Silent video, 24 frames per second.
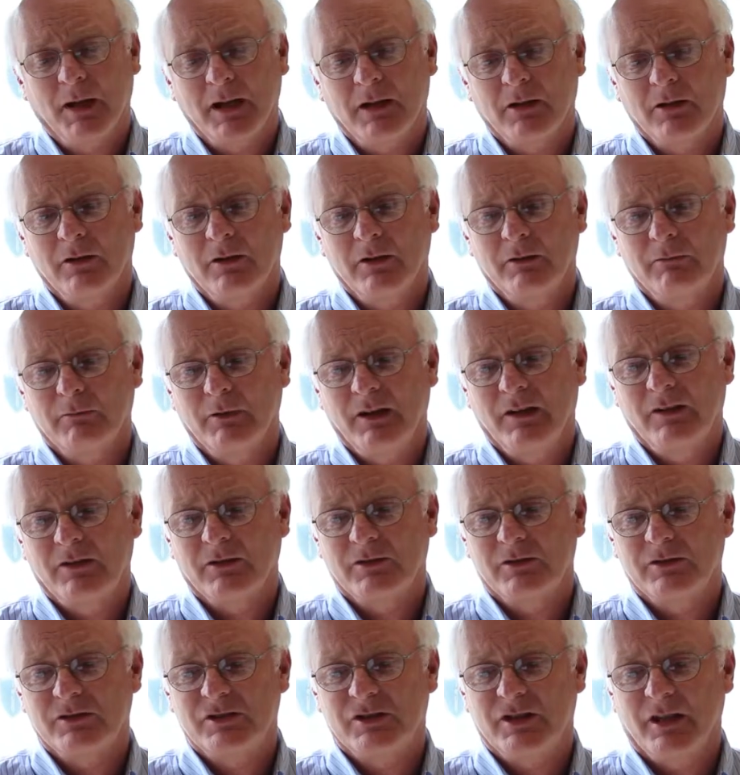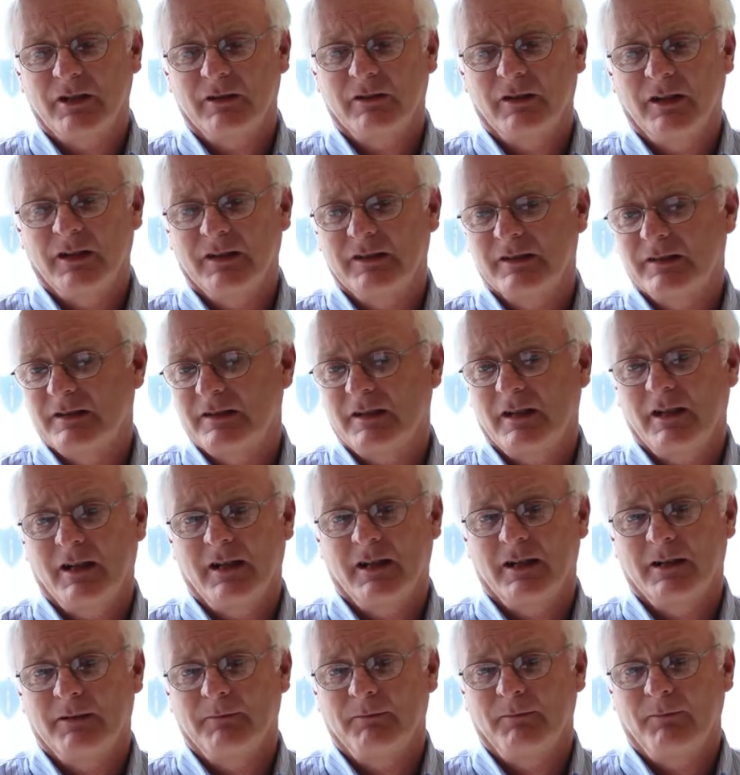my current research areas
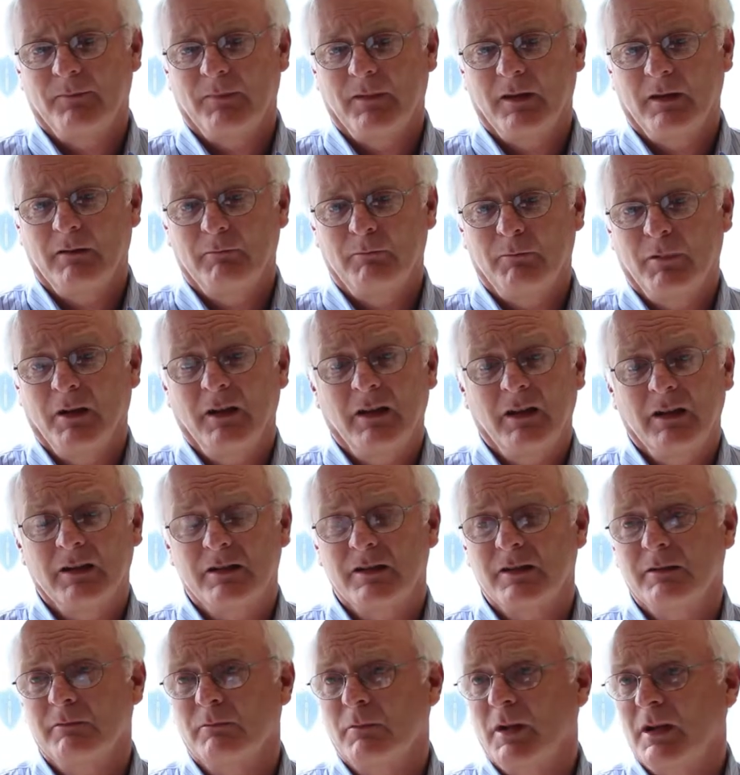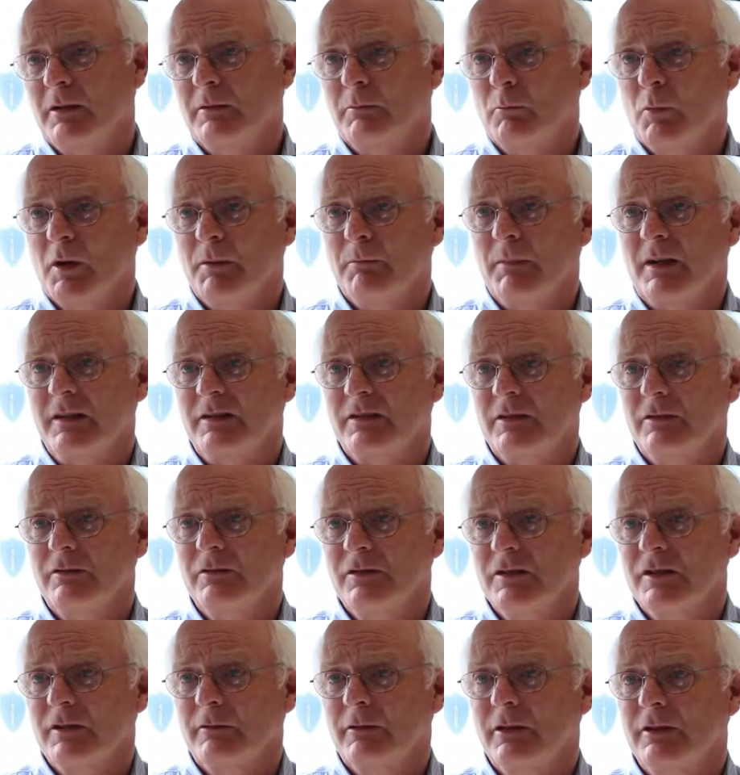um, really is in, in what my
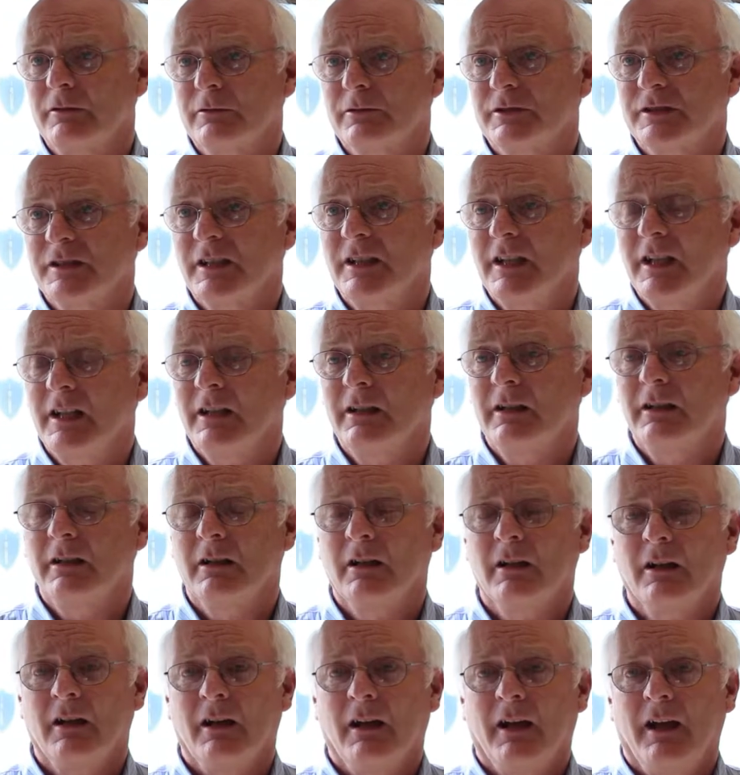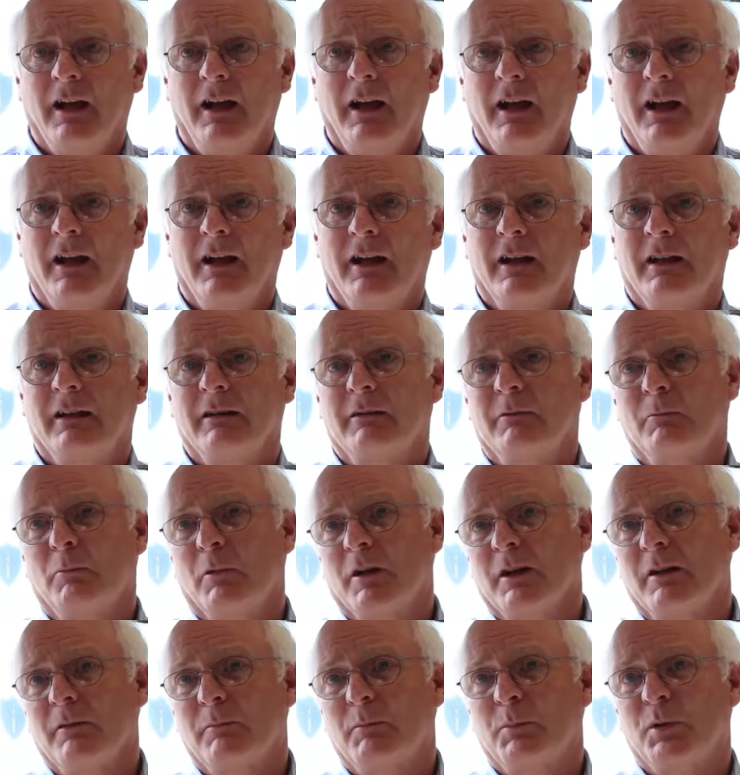students are interested in, and
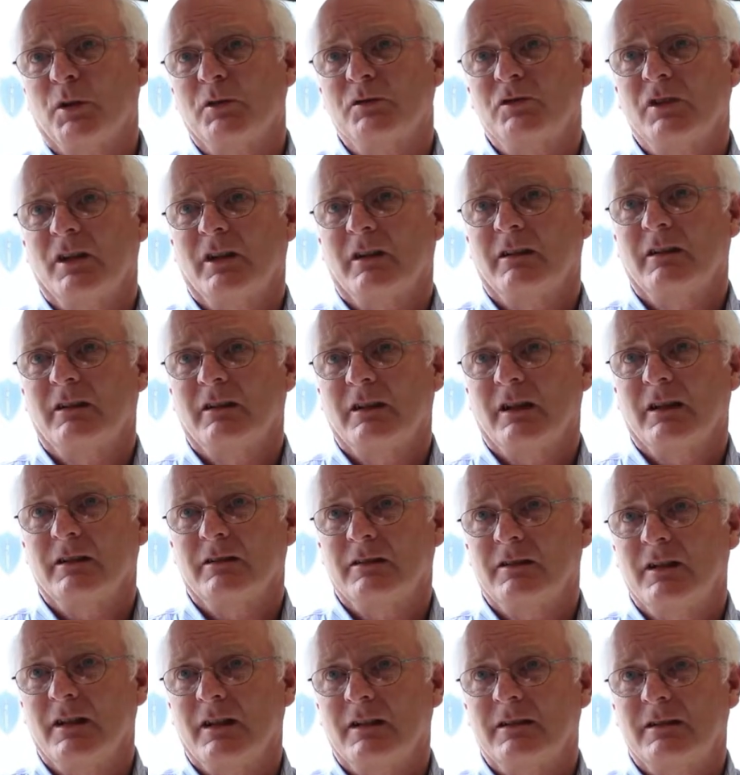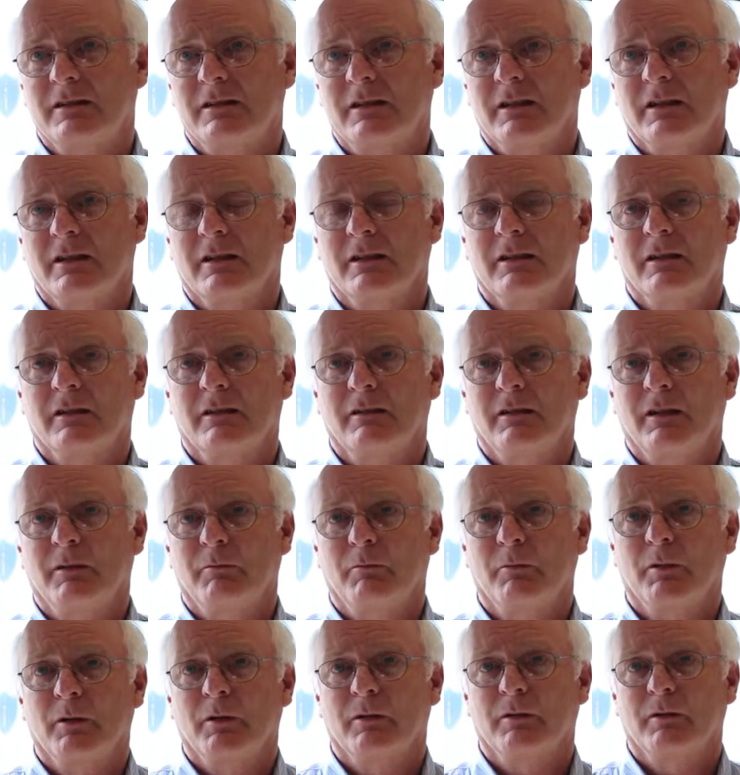one of the projects that that uh, that
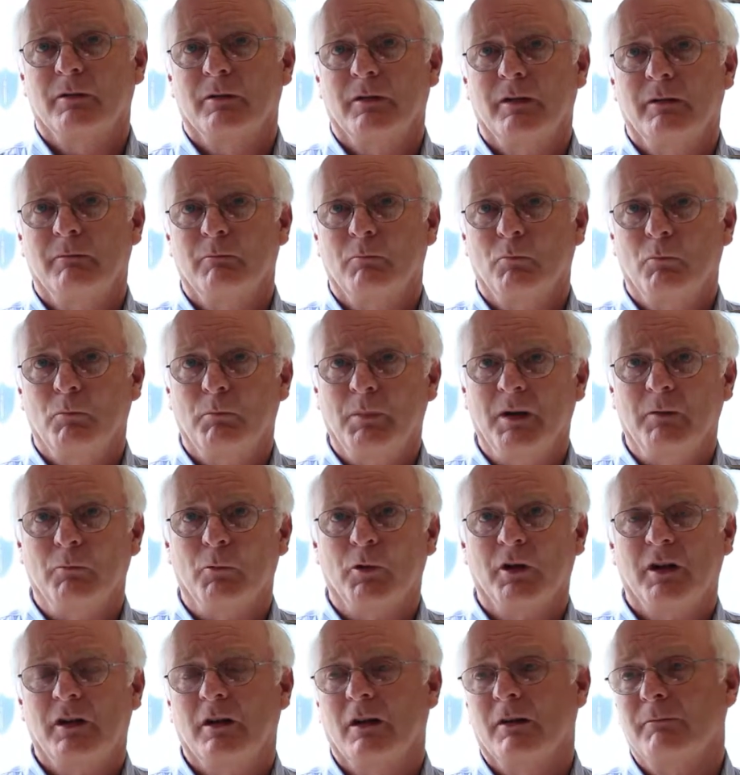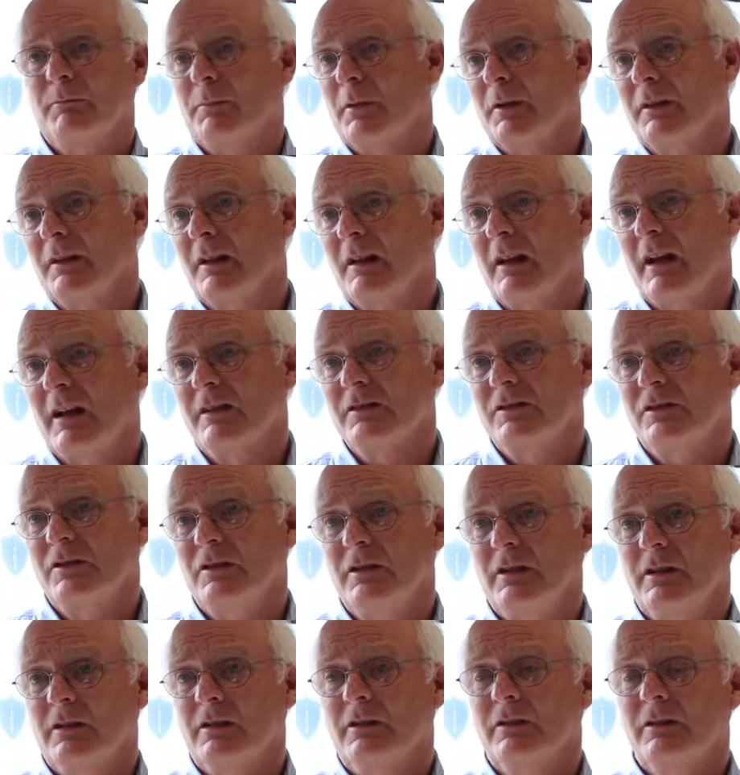we're been working on for the last two
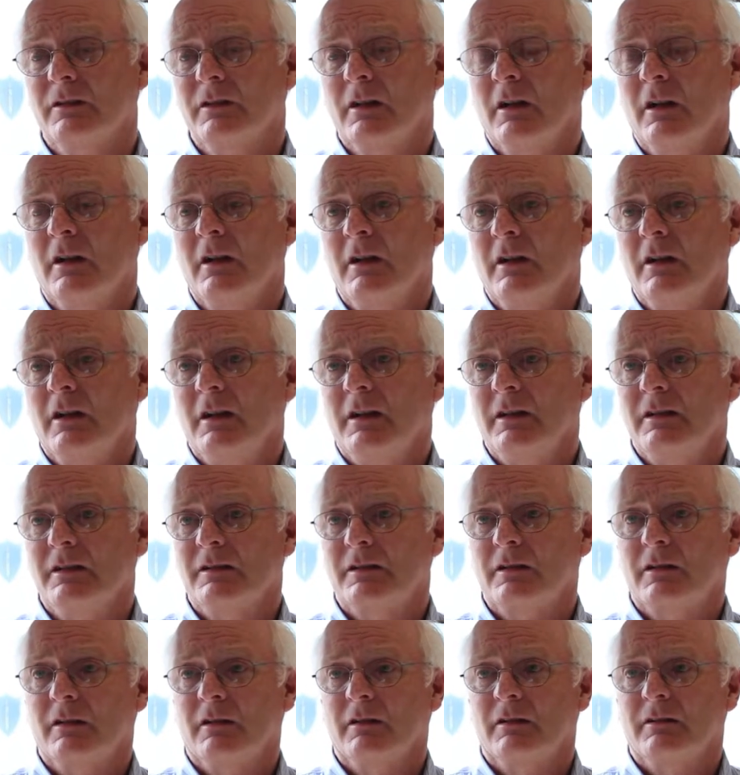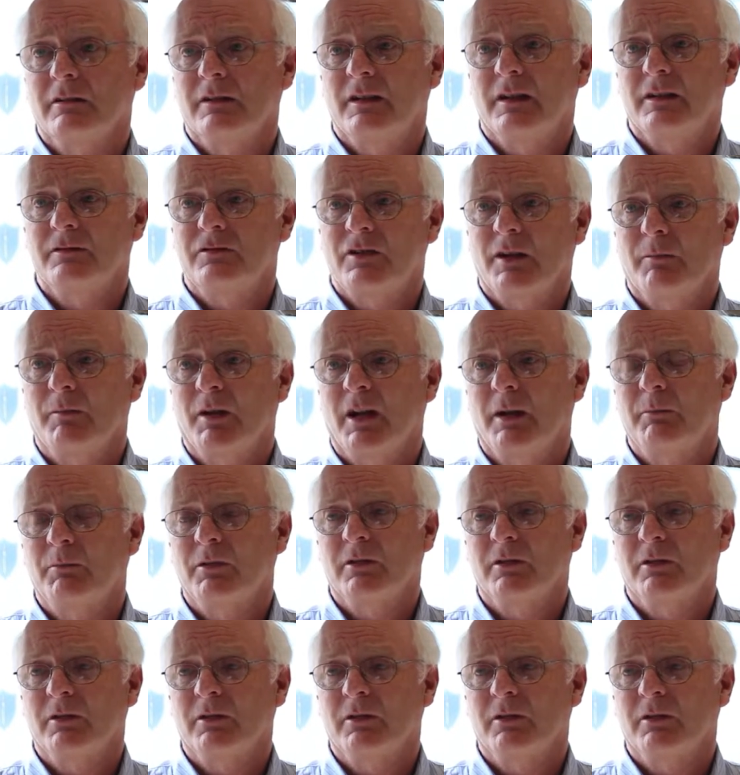years is called the Gemini